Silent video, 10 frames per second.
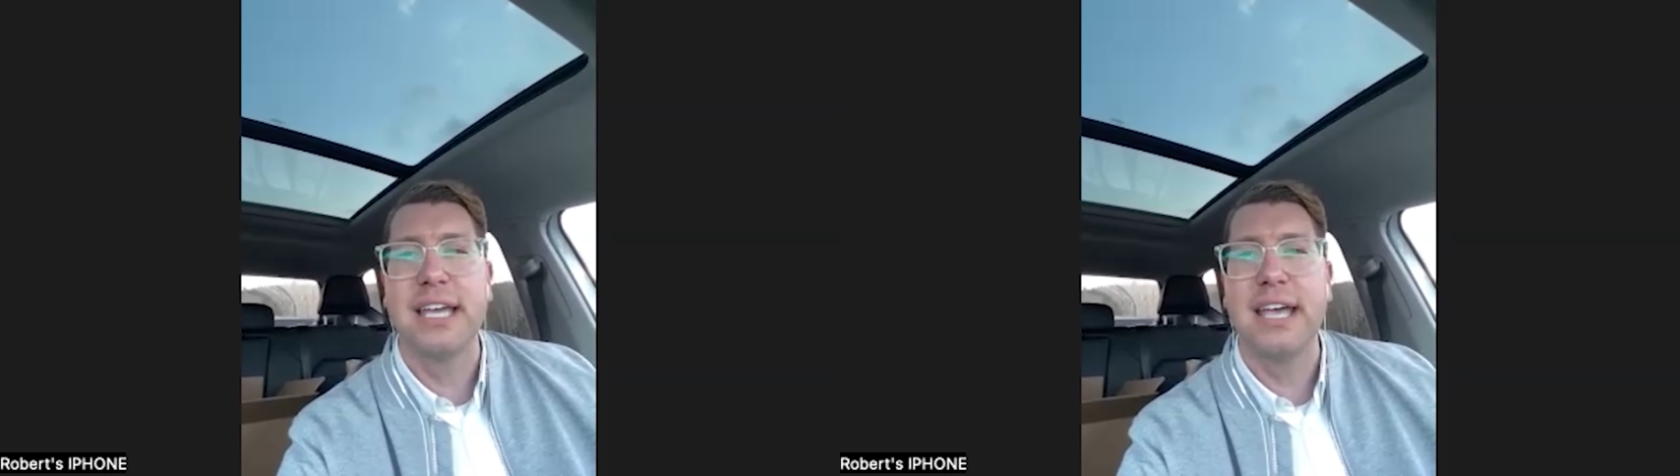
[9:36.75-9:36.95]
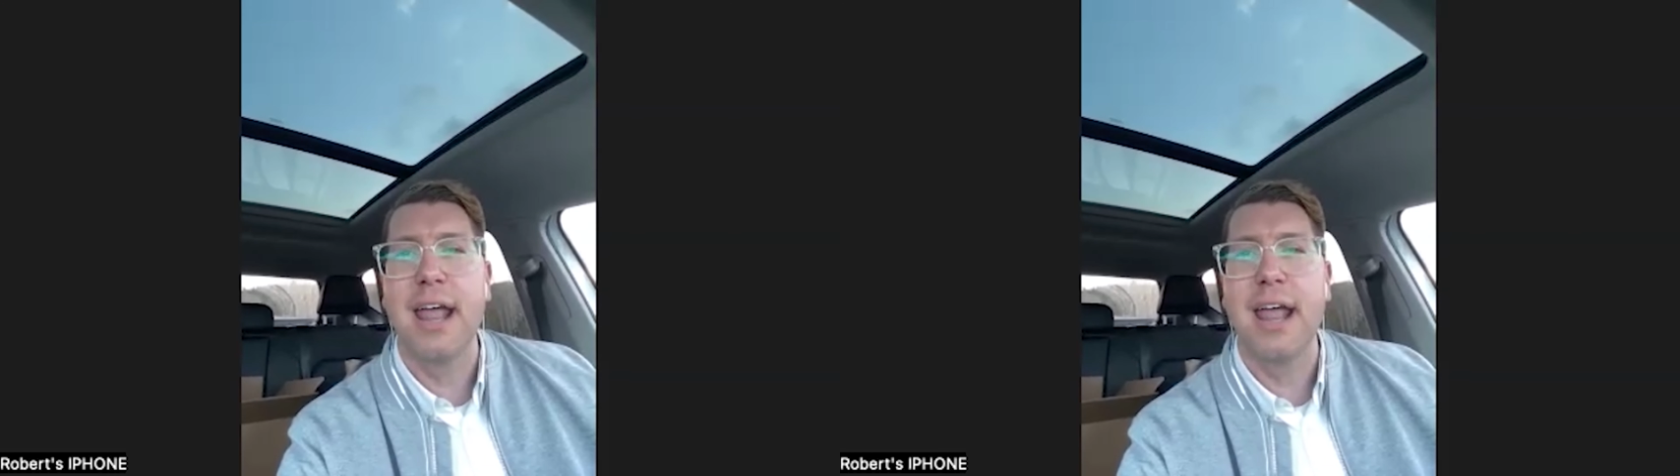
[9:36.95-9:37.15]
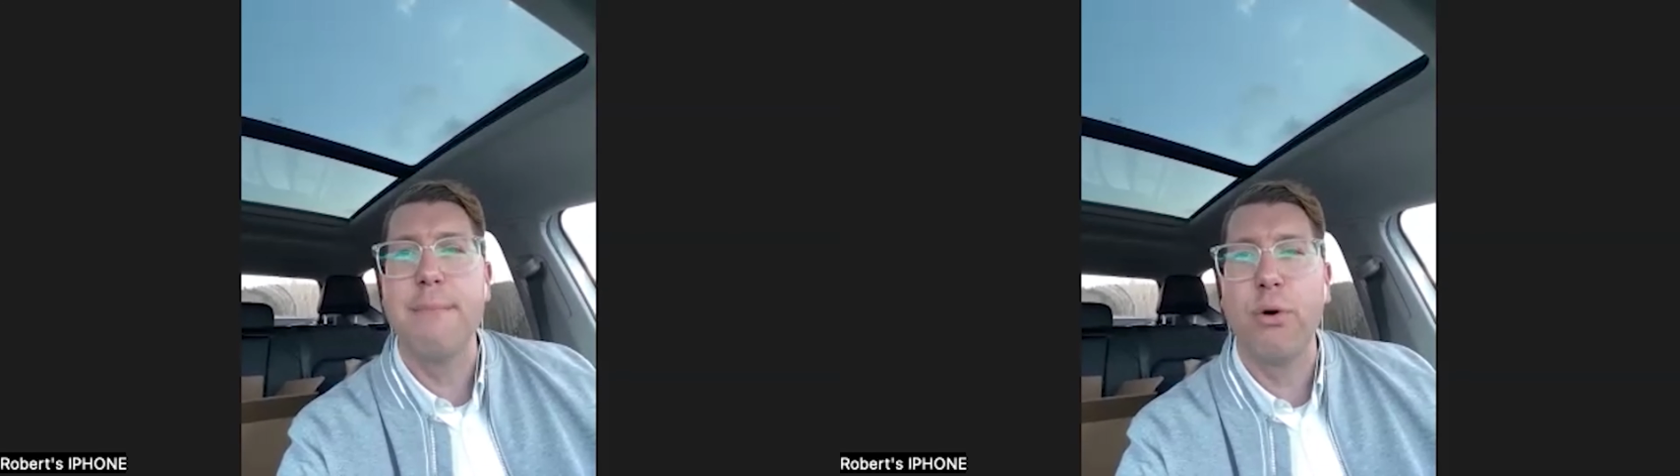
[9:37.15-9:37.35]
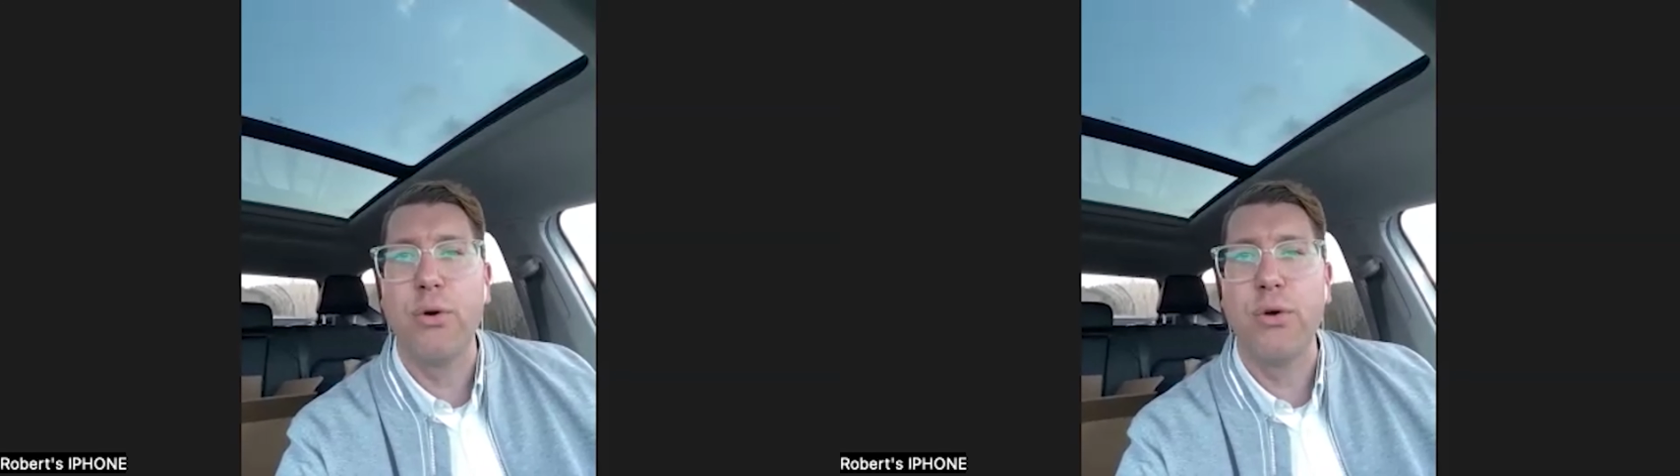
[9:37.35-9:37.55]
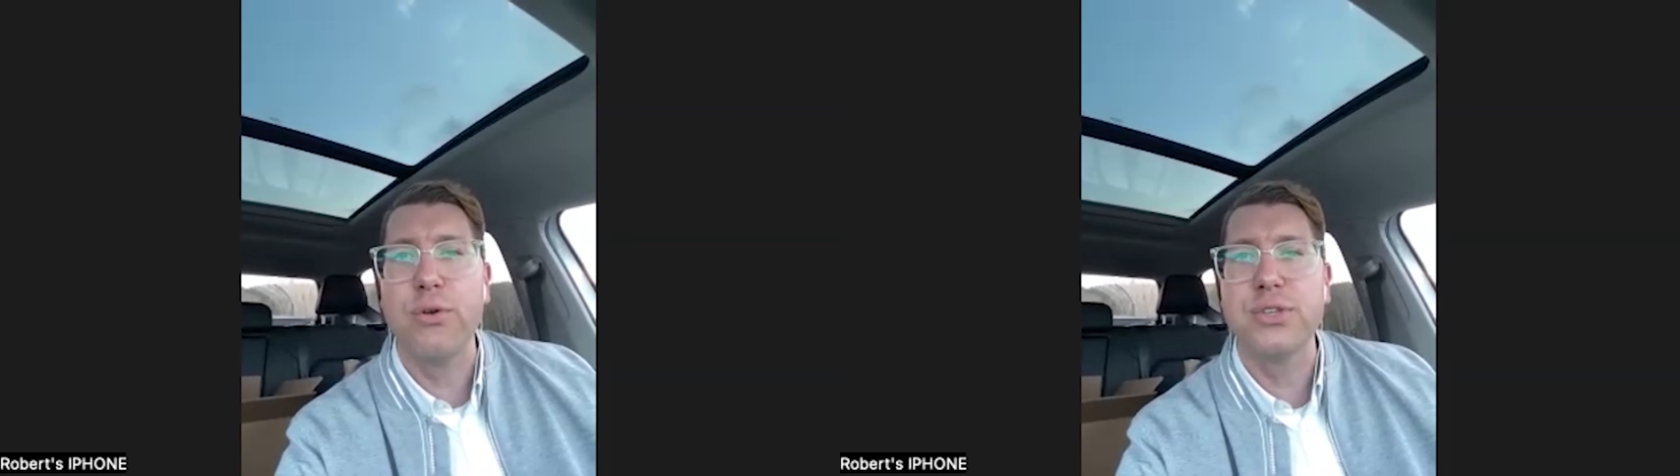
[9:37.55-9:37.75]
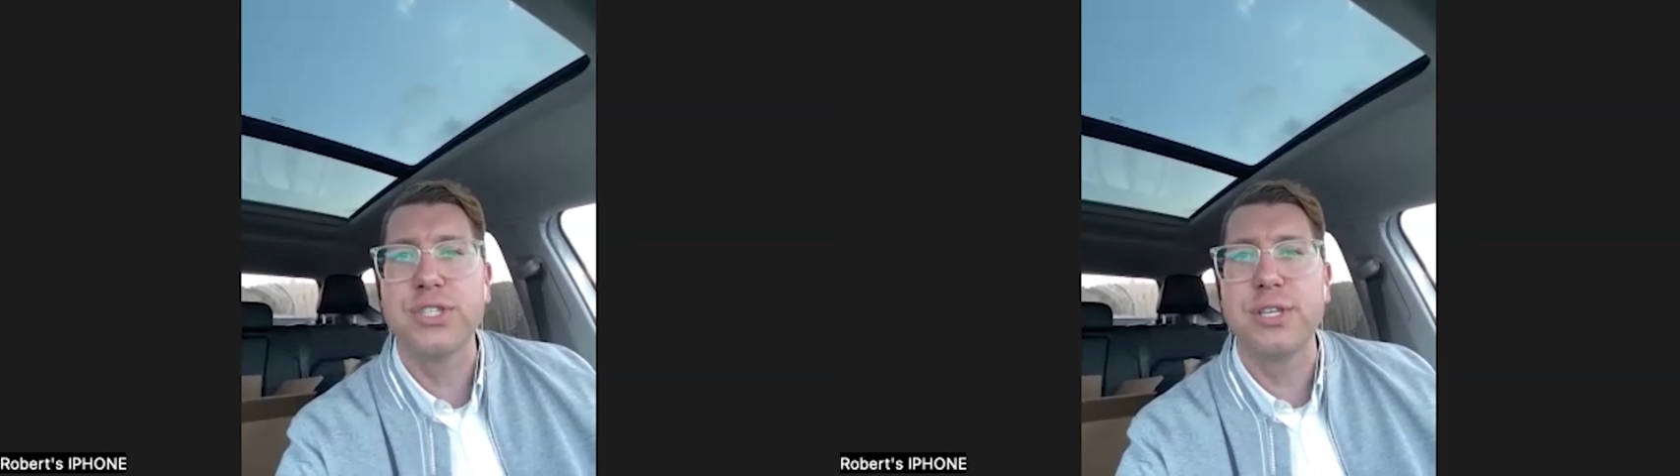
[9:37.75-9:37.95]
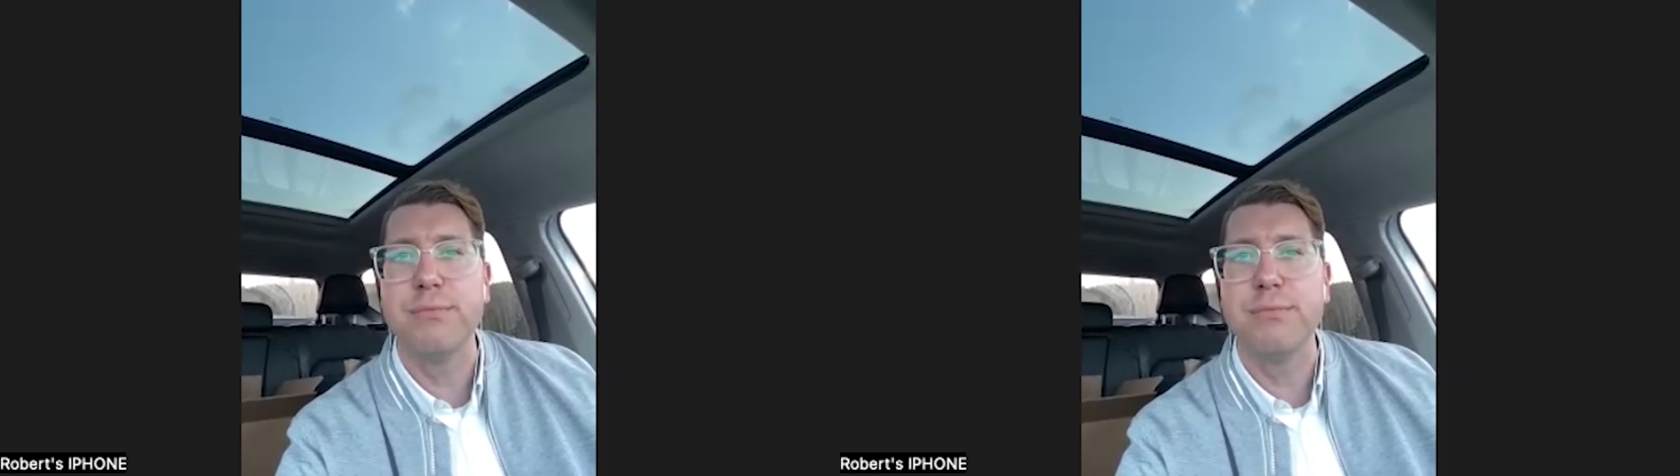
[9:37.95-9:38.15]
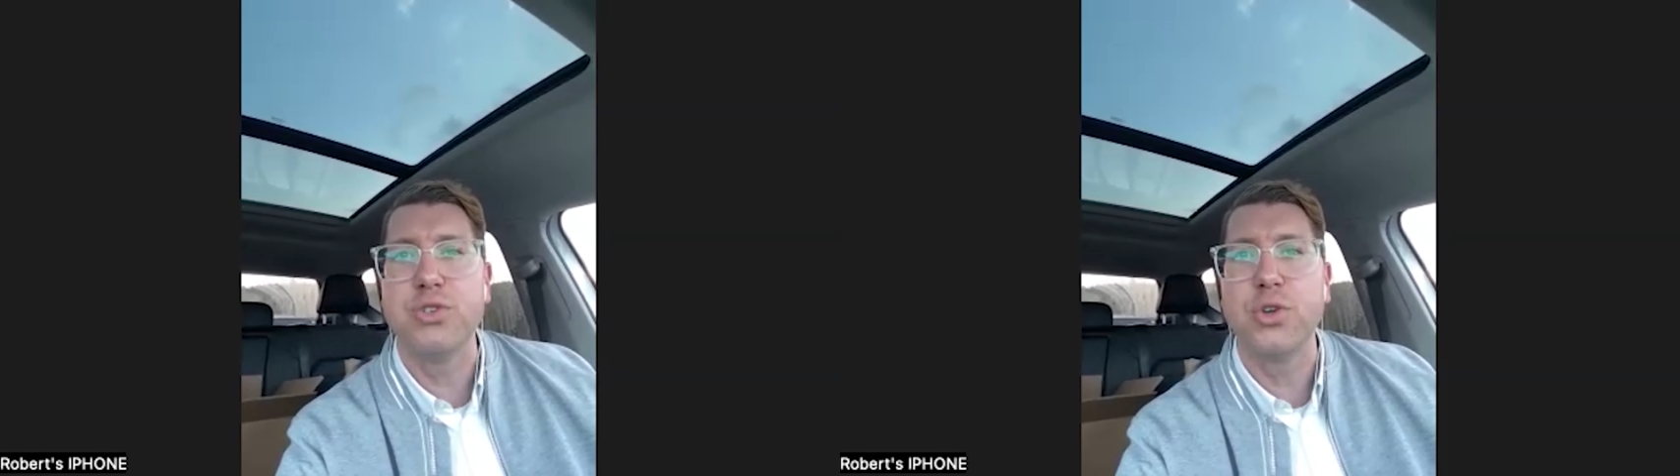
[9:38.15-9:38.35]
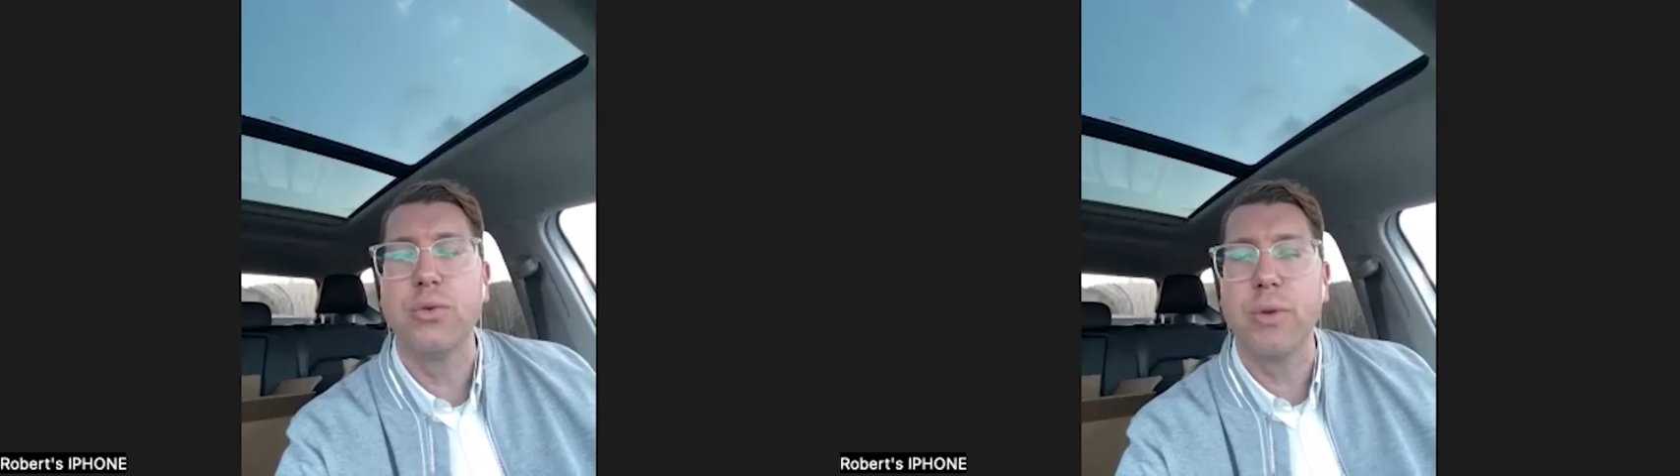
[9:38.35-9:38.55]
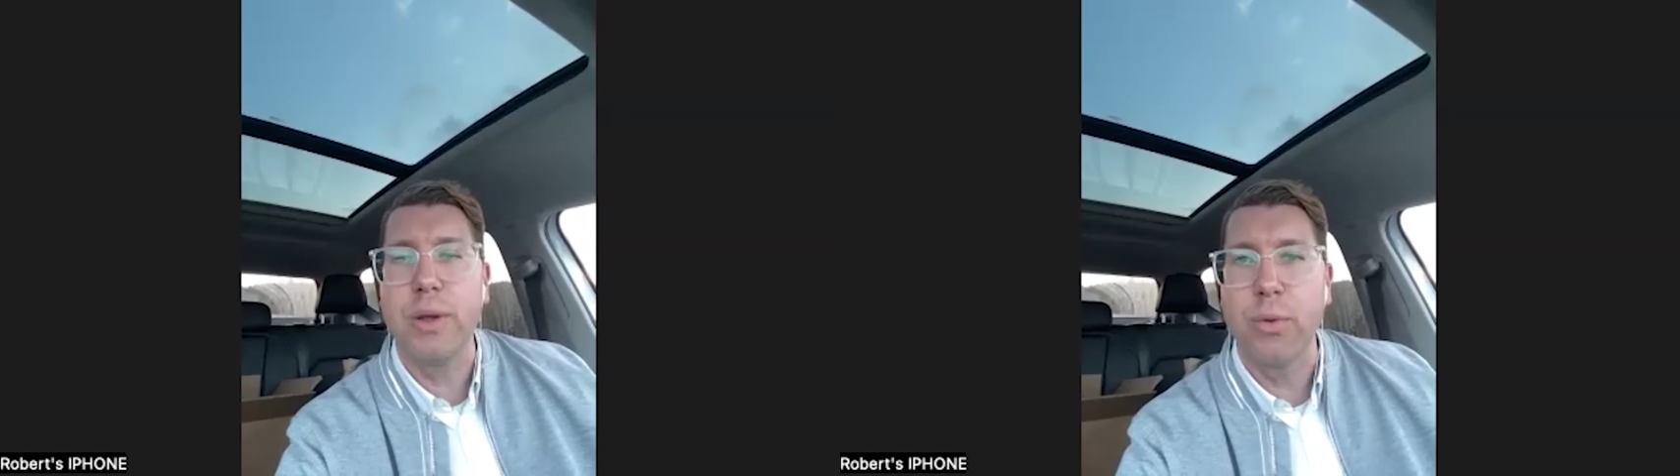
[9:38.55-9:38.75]
can I borrow some
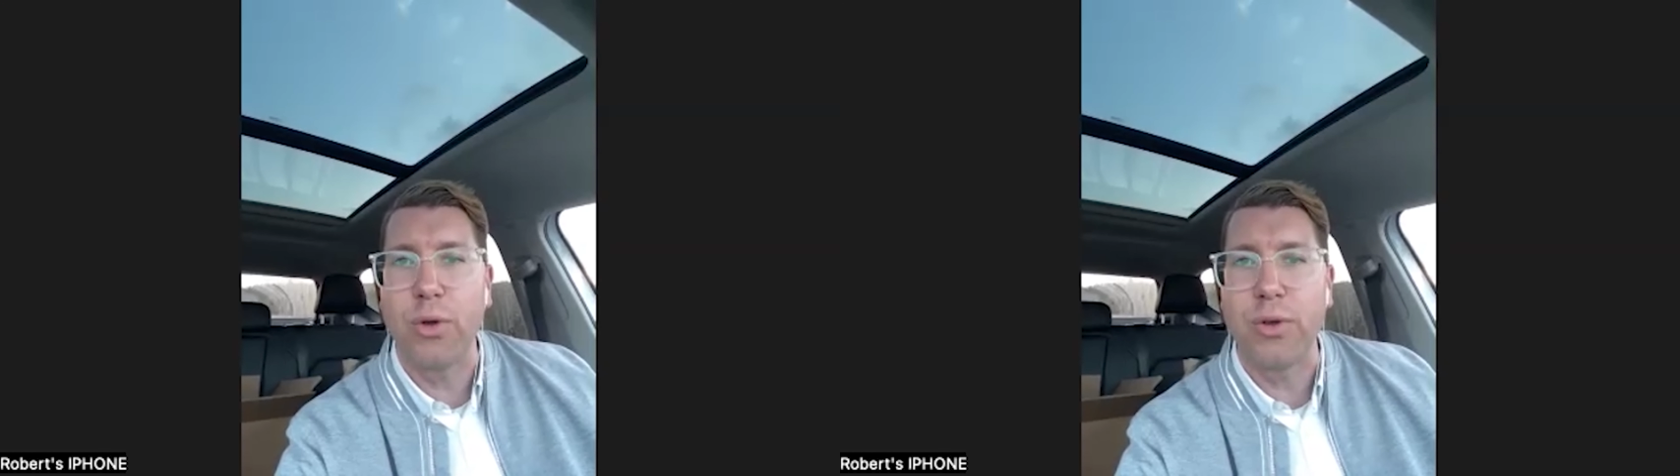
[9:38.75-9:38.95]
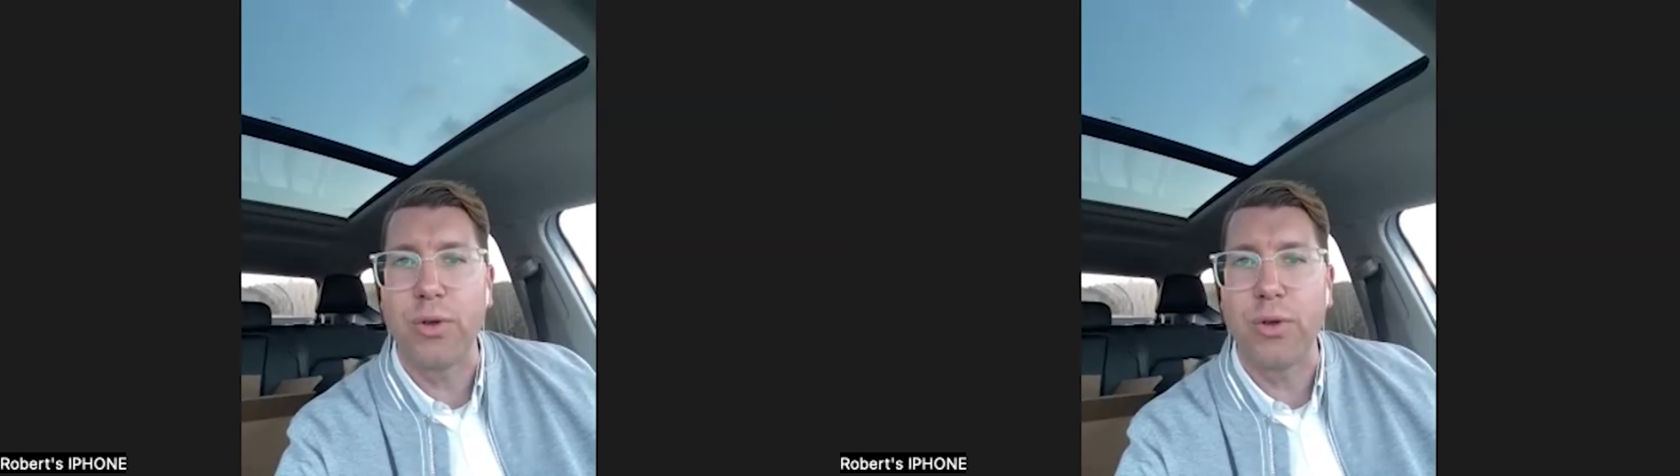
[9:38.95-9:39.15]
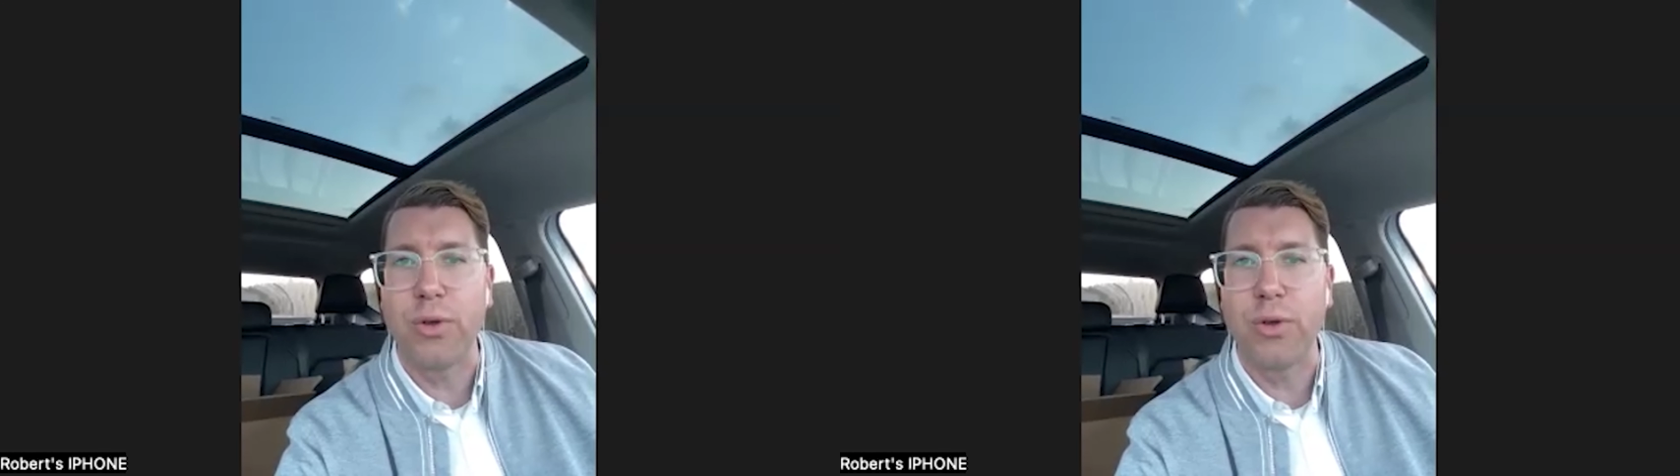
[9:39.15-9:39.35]
jewelry rolls?